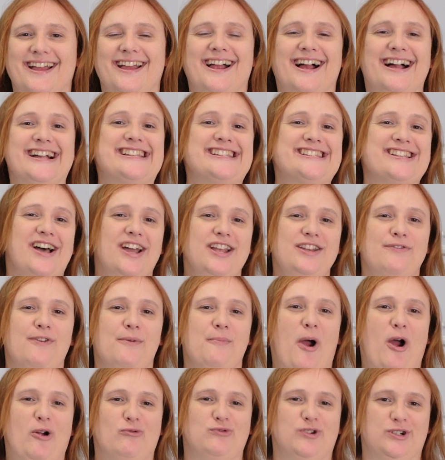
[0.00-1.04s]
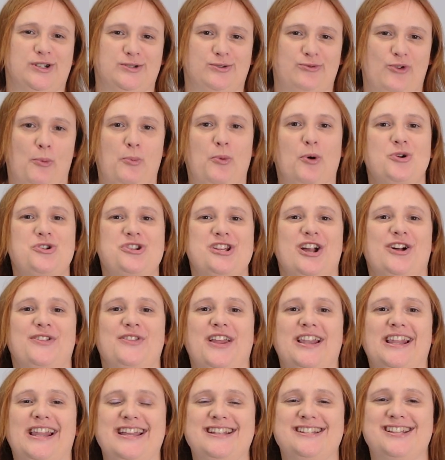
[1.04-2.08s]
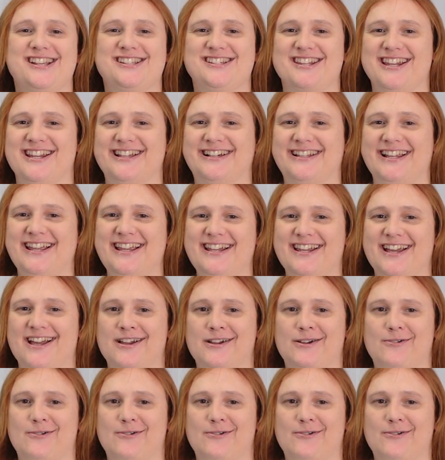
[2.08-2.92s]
Aside from our role reporting on the latest in cleaner,